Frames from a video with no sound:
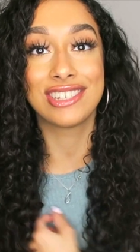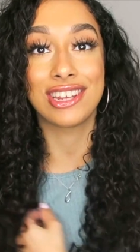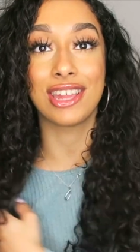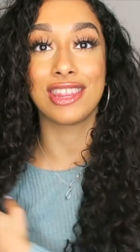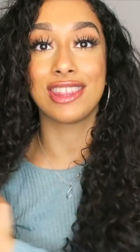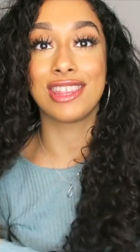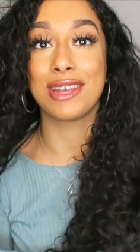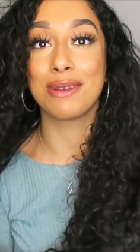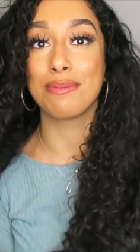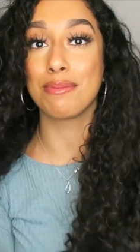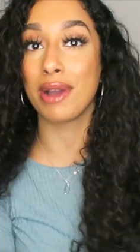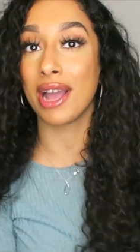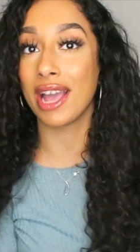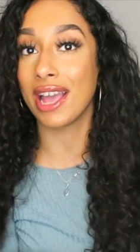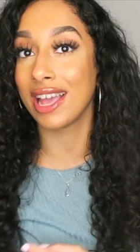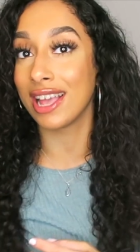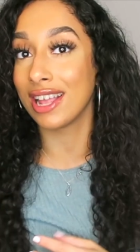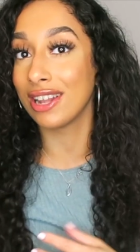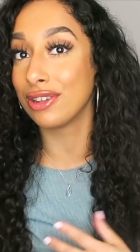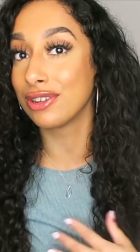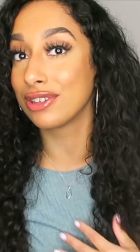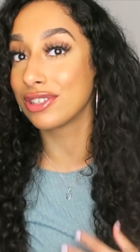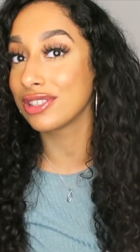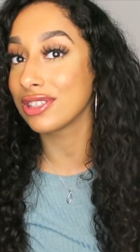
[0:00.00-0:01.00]
I think my hair
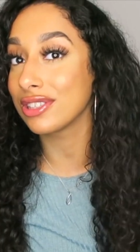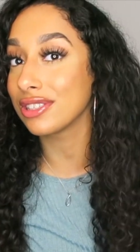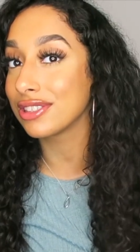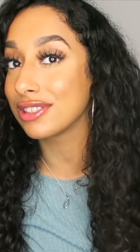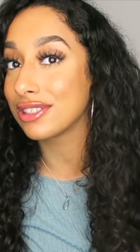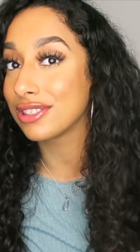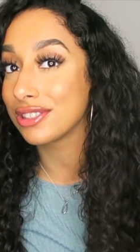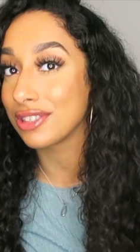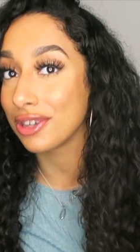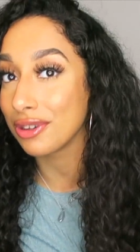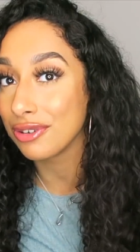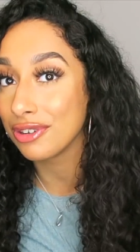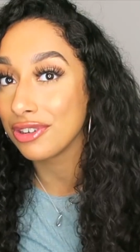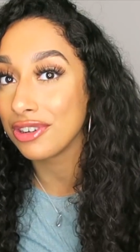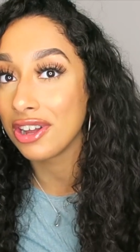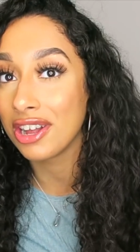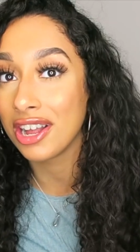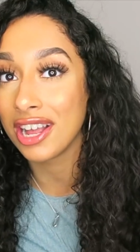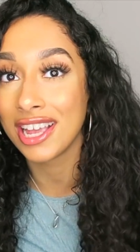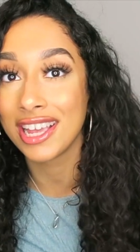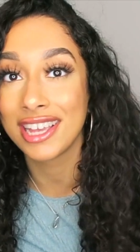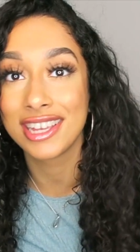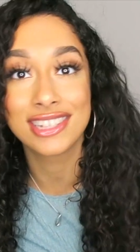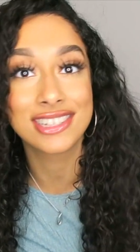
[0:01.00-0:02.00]
looks so
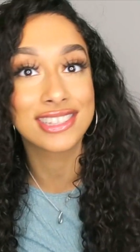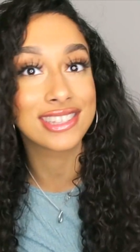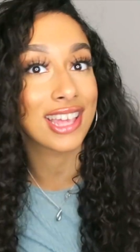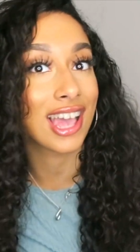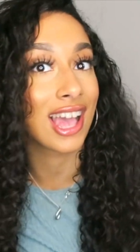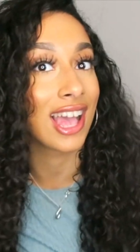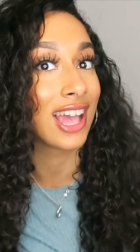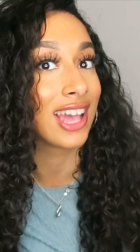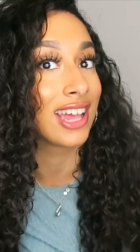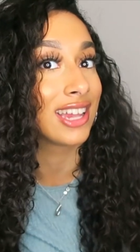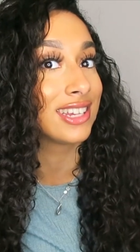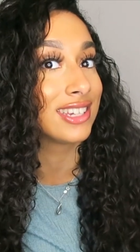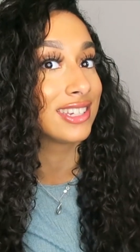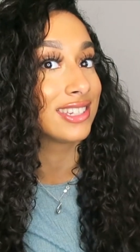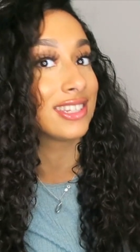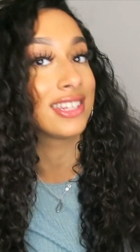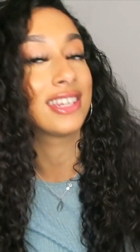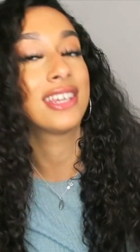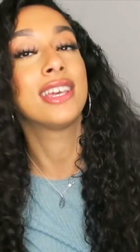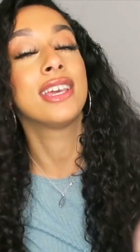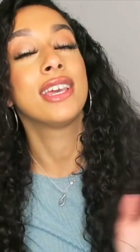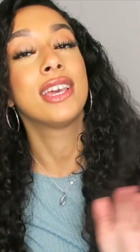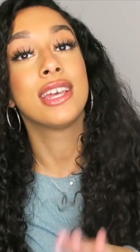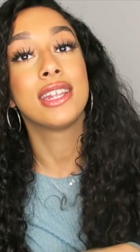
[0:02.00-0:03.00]
nice, and
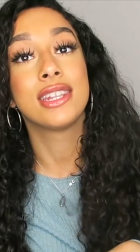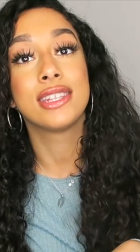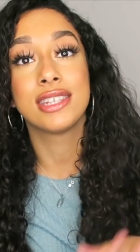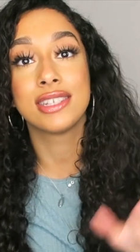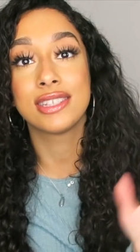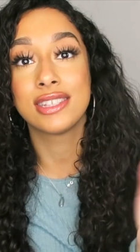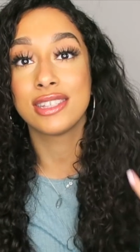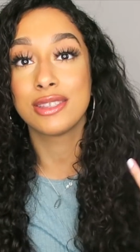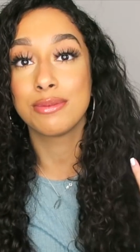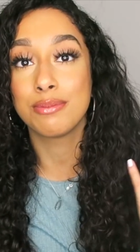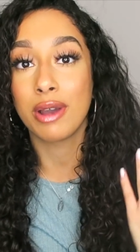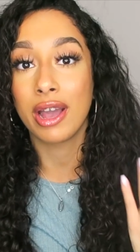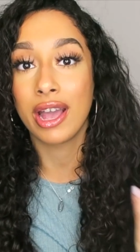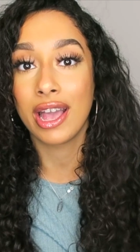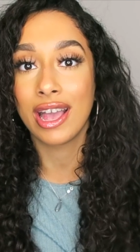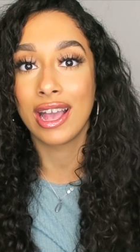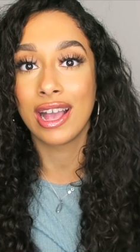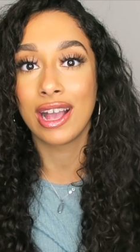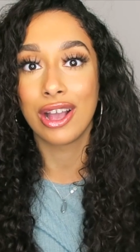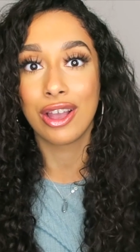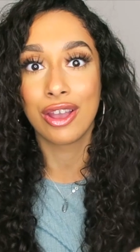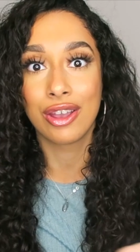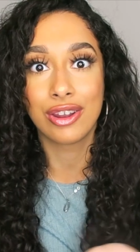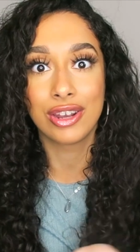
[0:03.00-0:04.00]
this is my
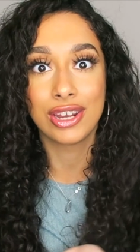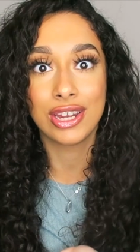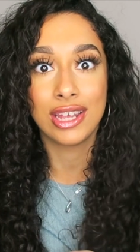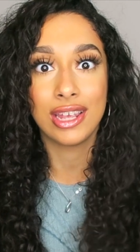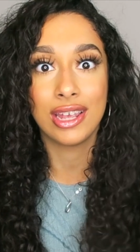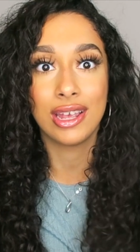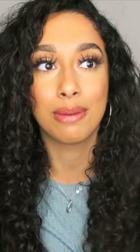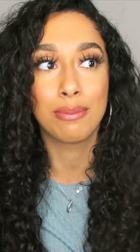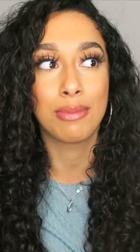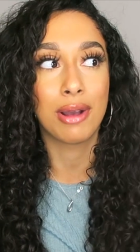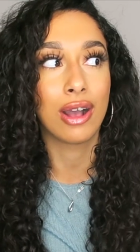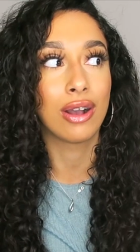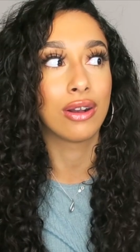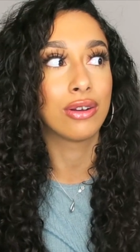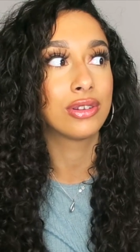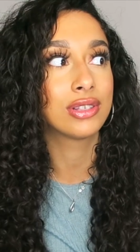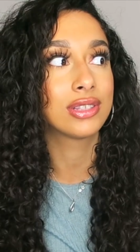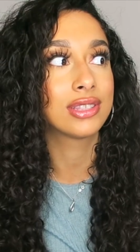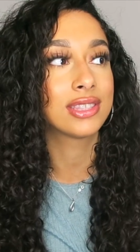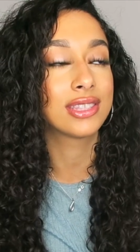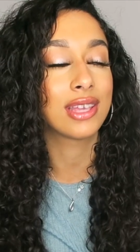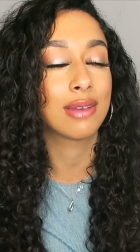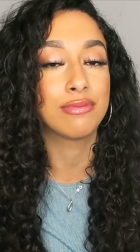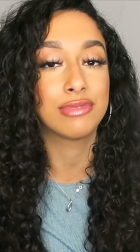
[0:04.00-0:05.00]
hair only about
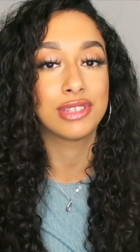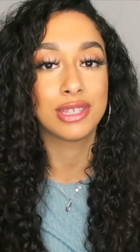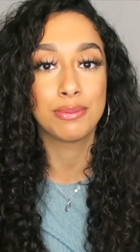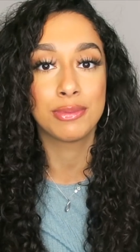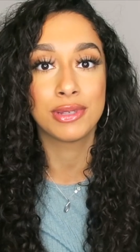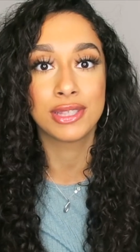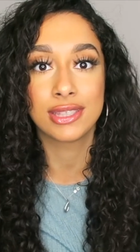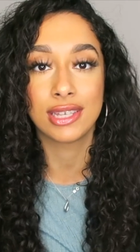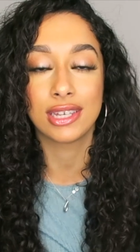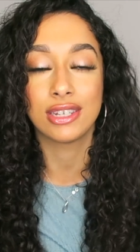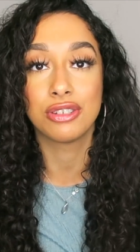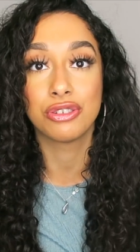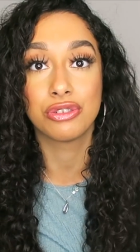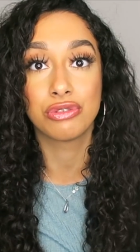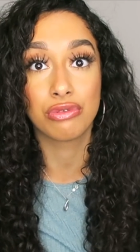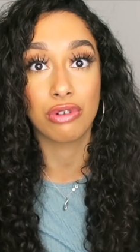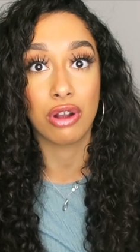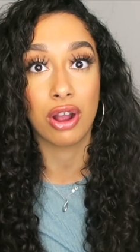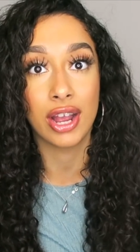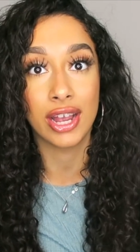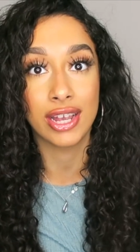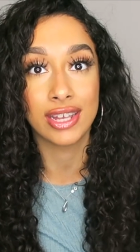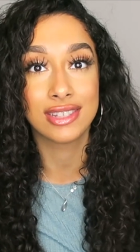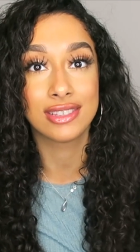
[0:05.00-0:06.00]
70%
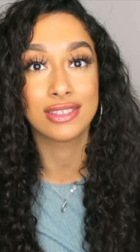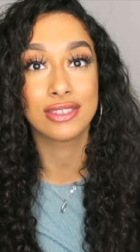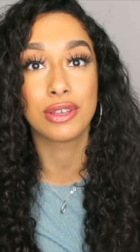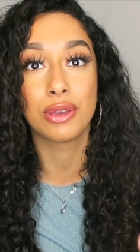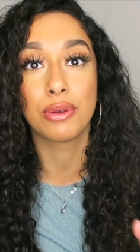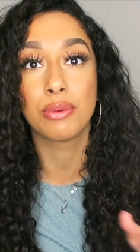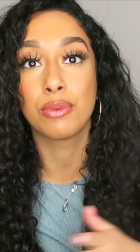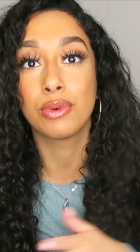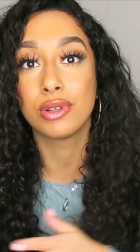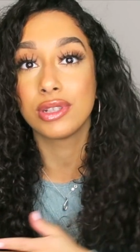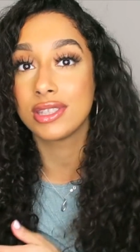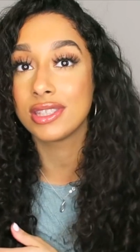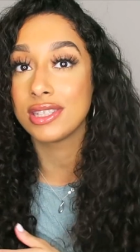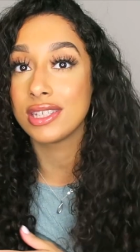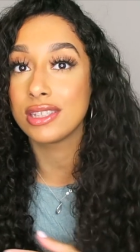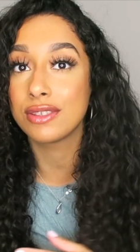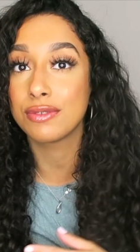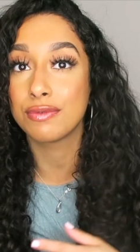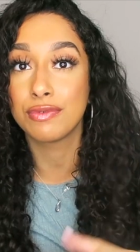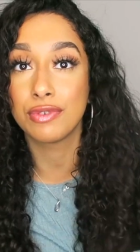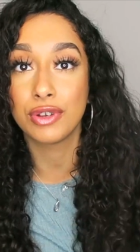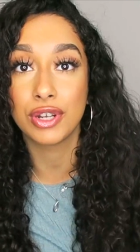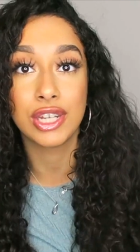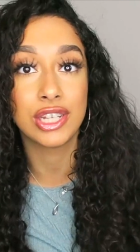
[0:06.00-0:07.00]
dry, so once it's
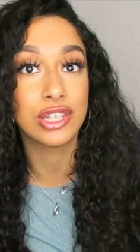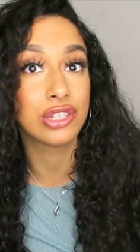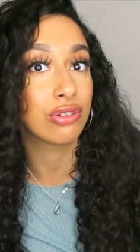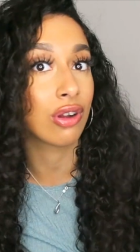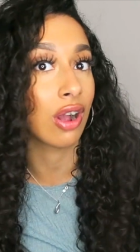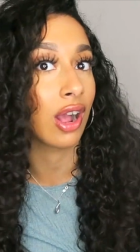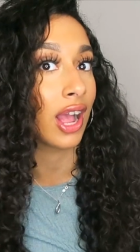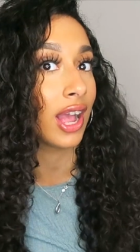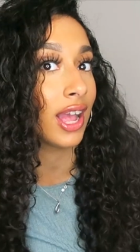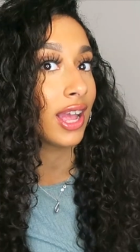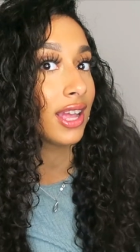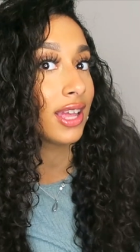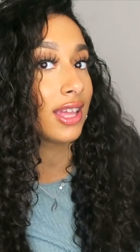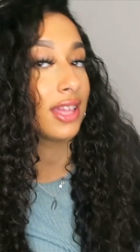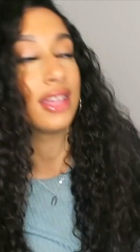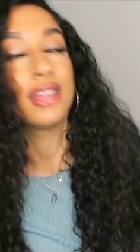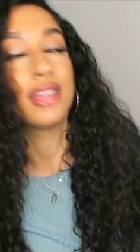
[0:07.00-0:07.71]
fully dry